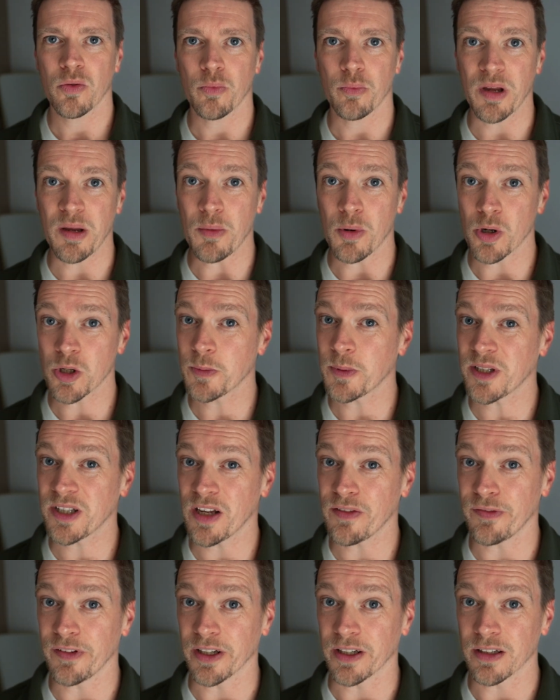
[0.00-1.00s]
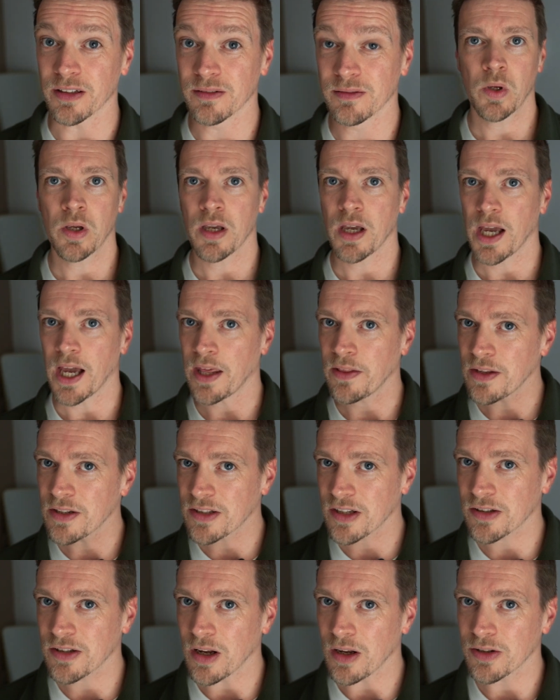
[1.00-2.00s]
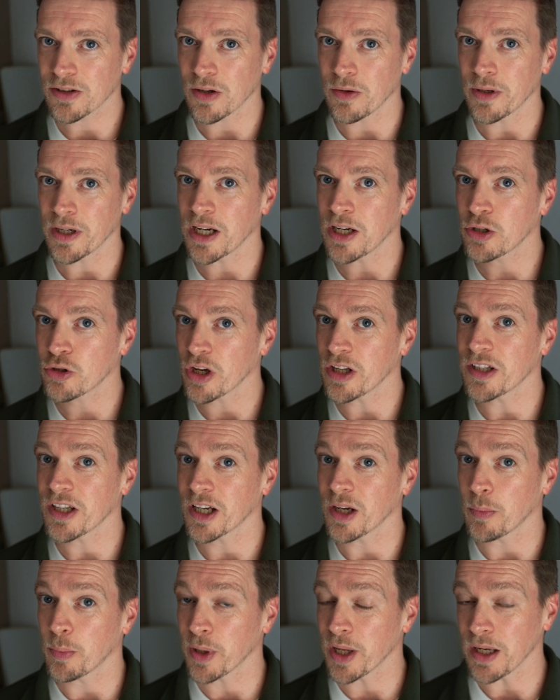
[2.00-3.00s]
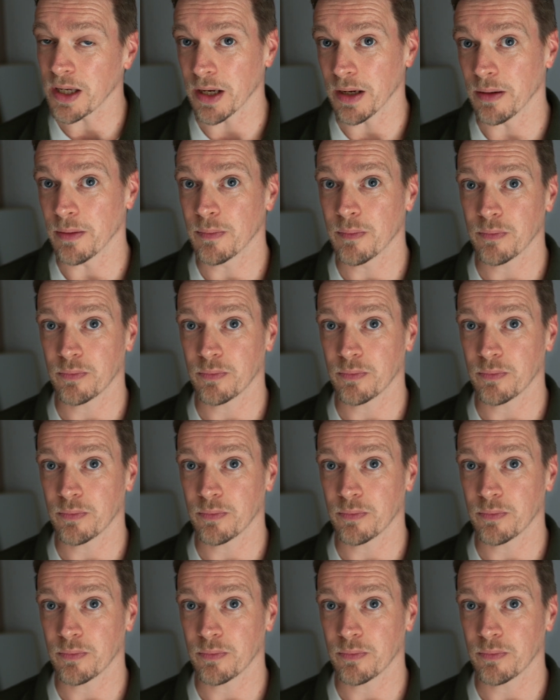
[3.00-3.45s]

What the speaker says: Be more specific. And this is also an intrinsic opinion,